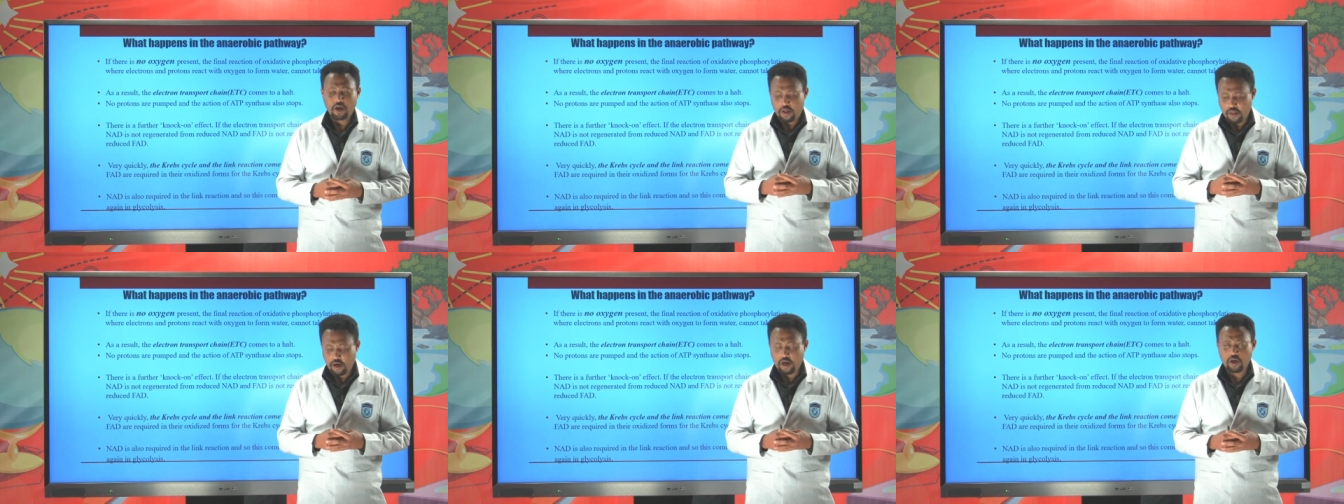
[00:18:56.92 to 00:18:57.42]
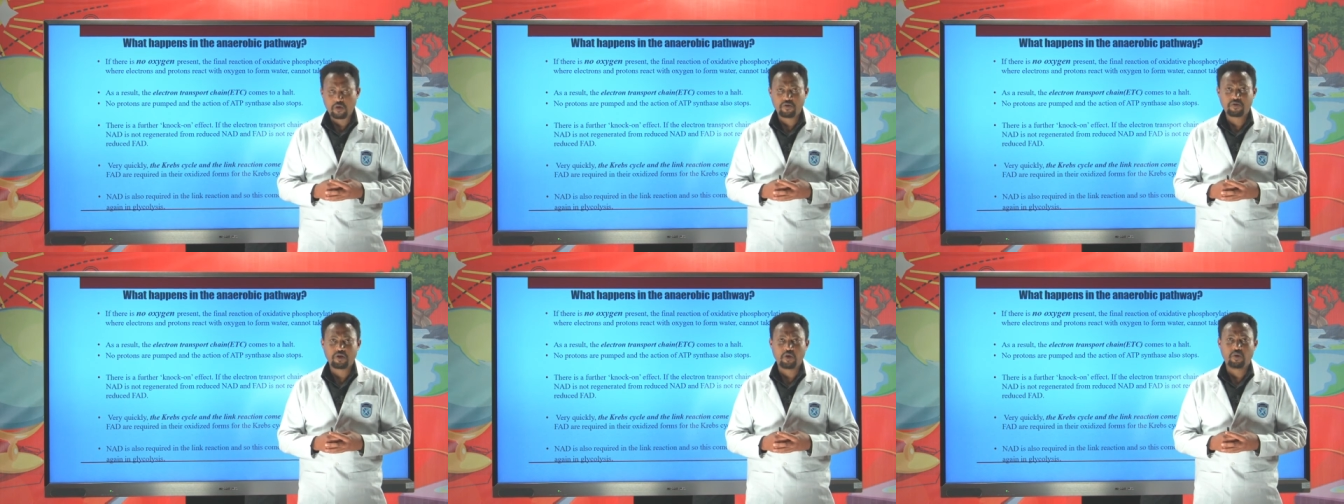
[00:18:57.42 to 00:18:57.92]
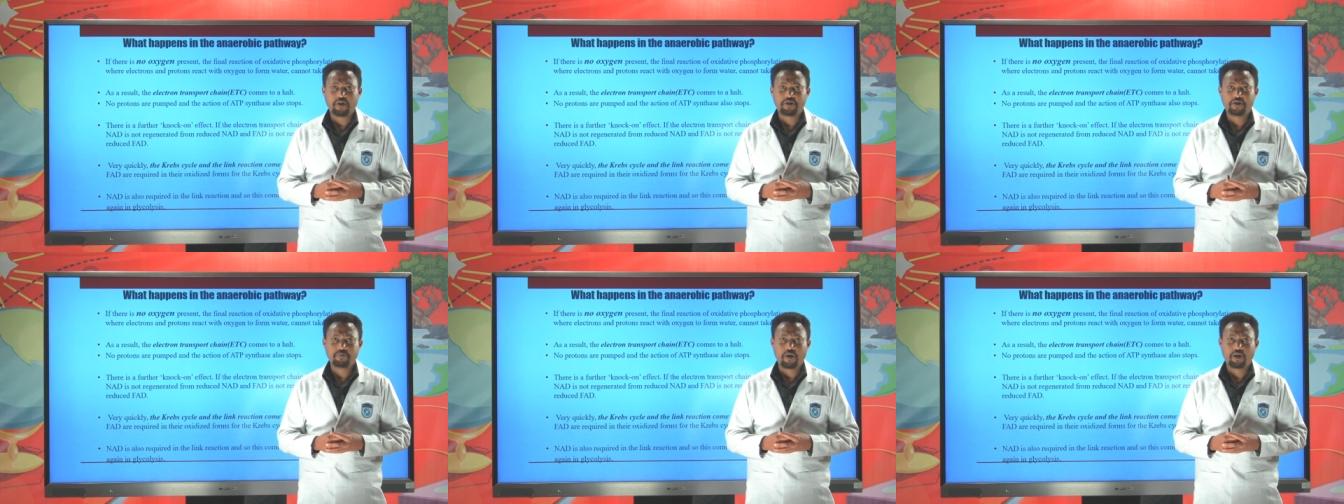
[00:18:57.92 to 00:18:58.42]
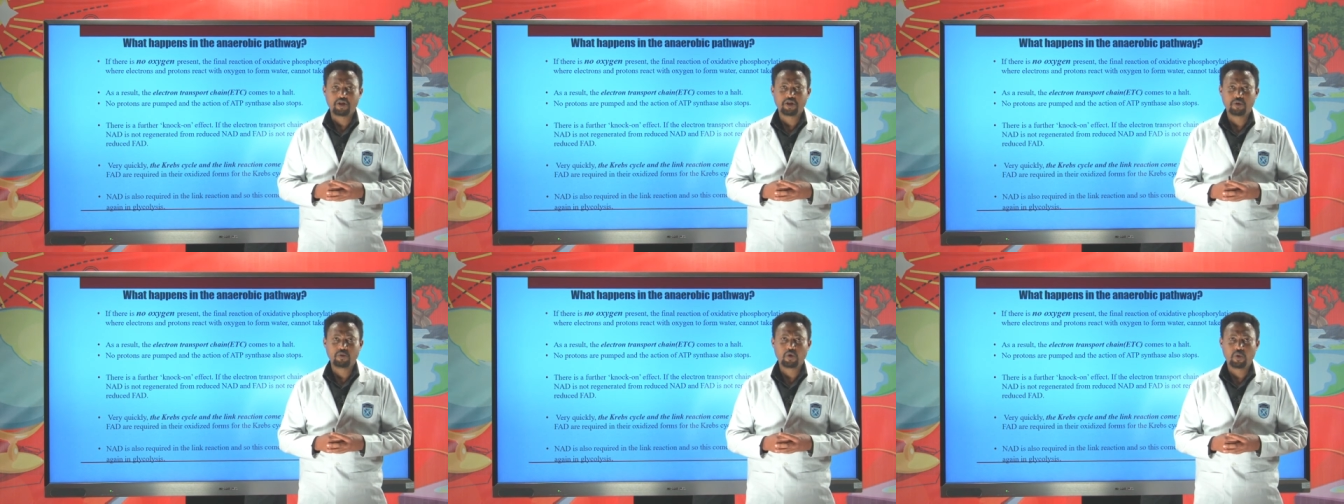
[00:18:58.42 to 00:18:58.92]
That kind of cellular
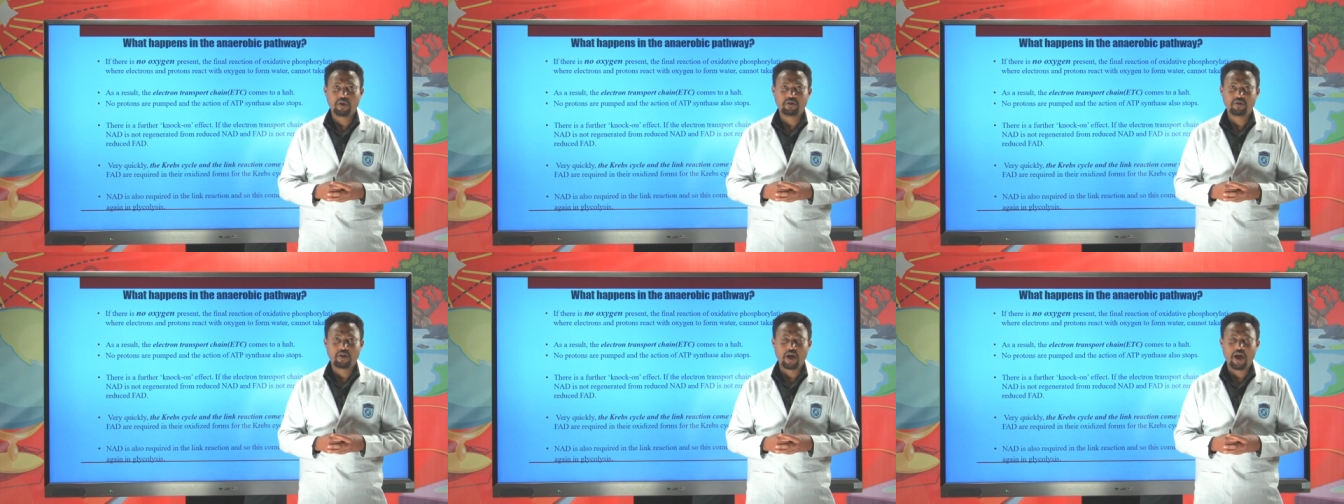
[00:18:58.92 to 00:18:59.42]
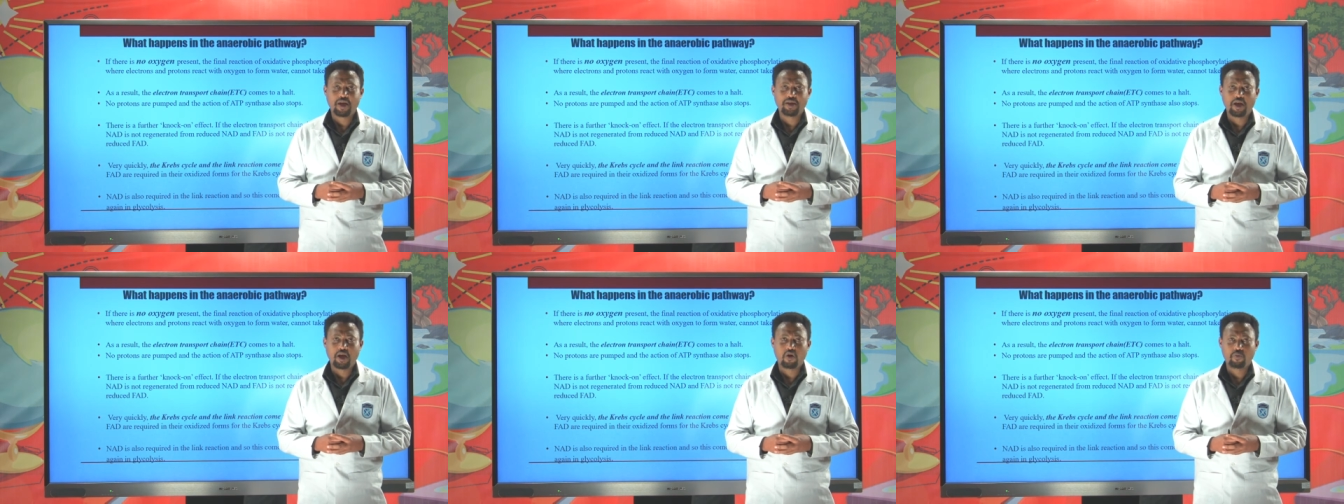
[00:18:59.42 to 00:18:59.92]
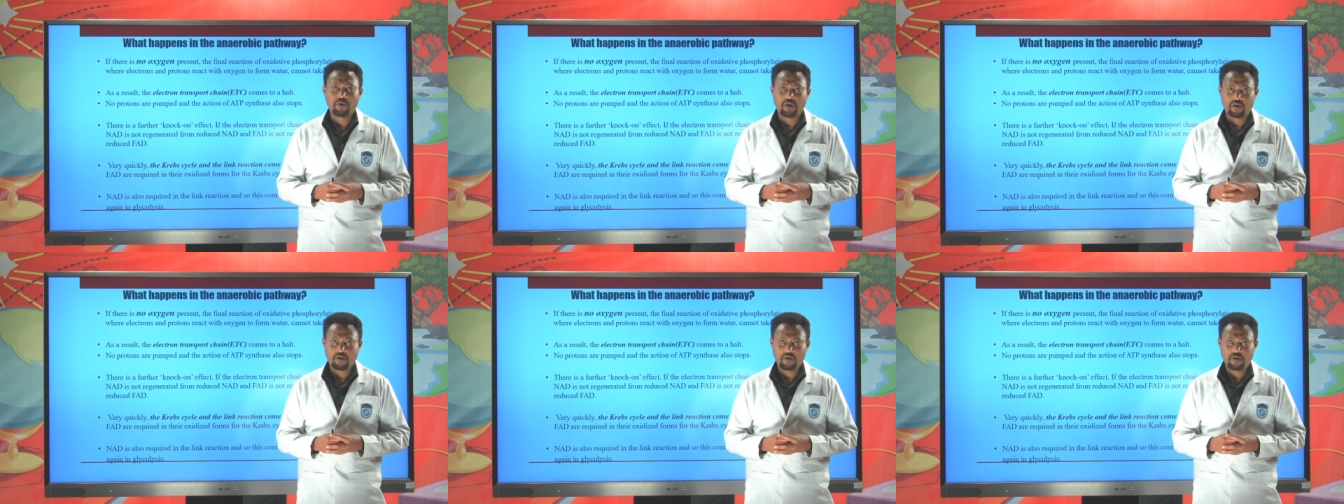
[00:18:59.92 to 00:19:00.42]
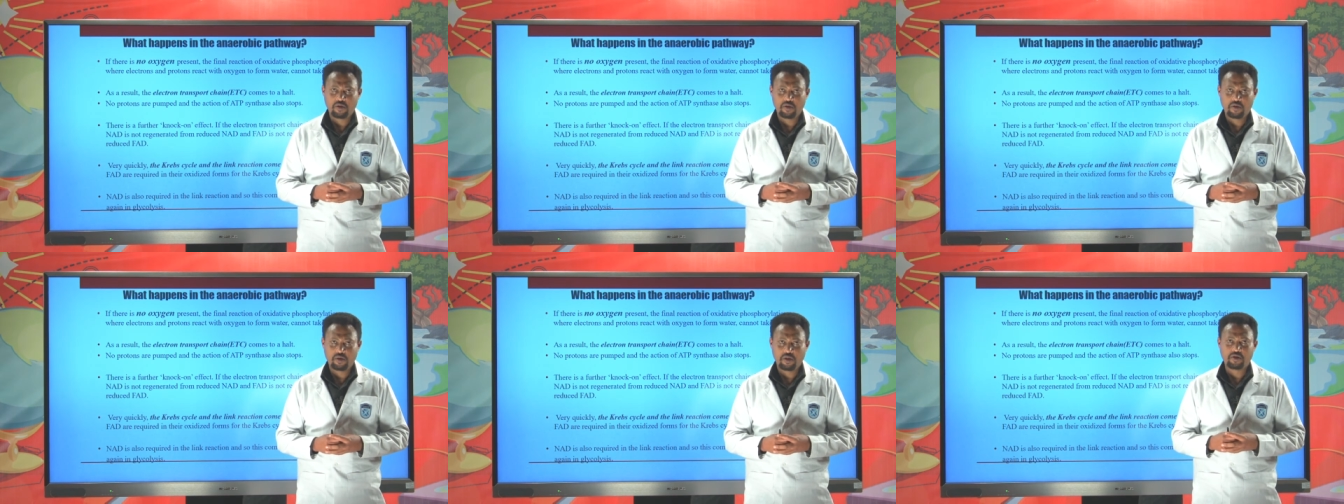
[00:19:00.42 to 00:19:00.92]
respiration, we call it anaerobic
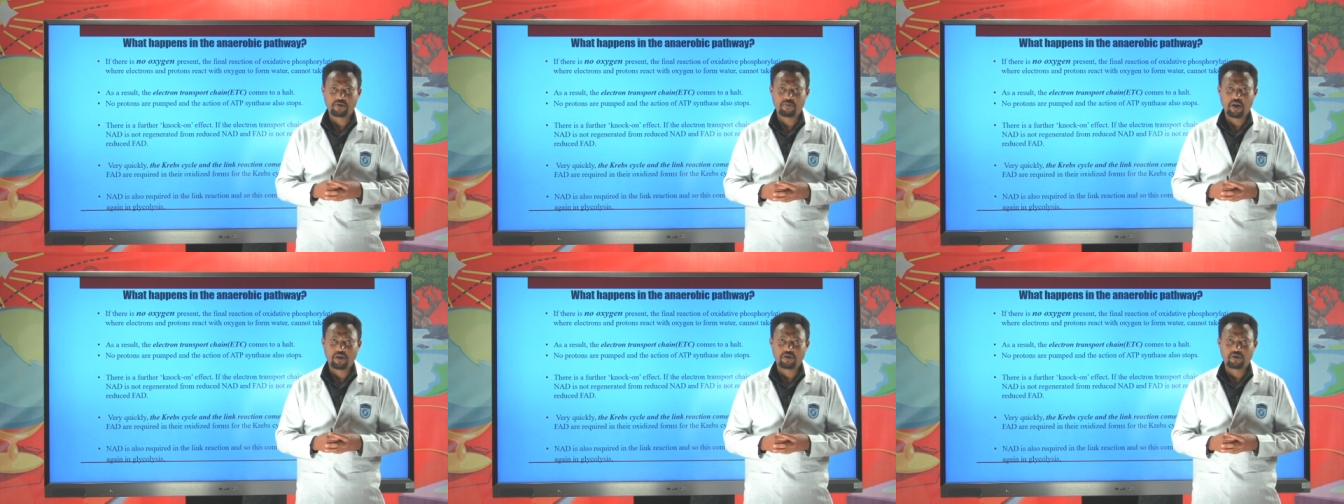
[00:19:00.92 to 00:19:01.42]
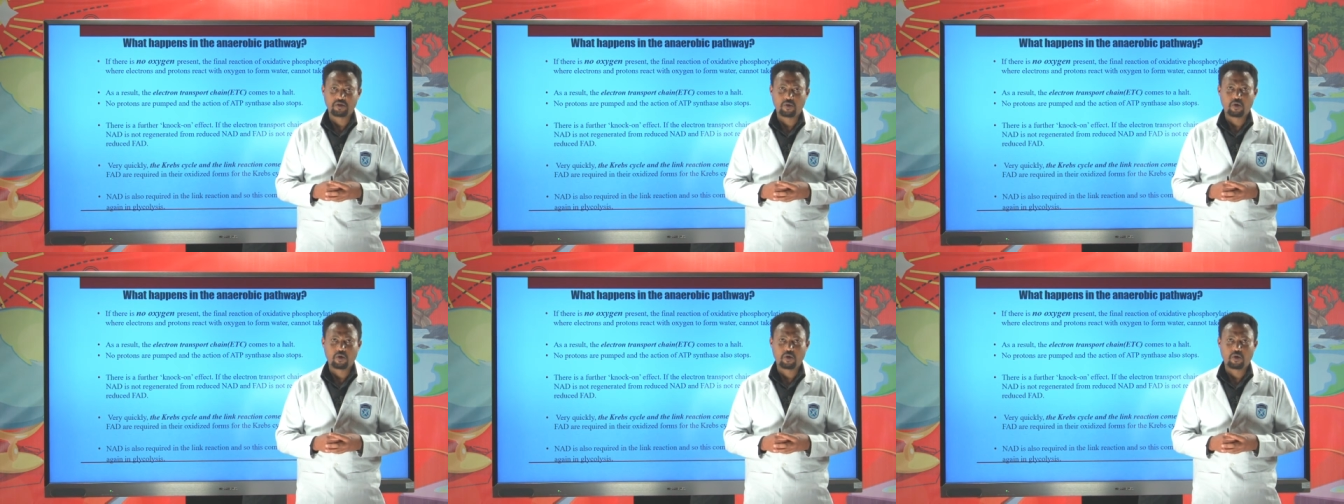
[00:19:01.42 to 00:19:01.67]
respiration, or